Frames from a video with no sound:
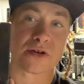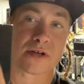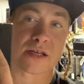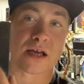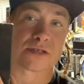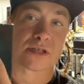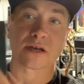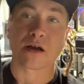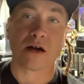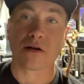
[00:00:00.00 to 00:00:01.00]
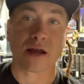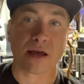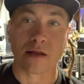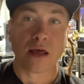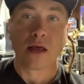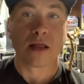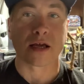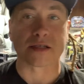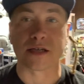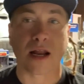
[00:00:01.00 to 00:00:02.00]
attached to the card. Like I
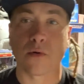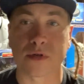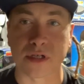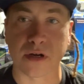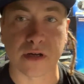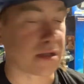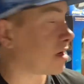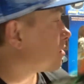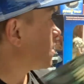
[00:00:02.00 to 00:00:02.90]
said, I wasn't going to tear that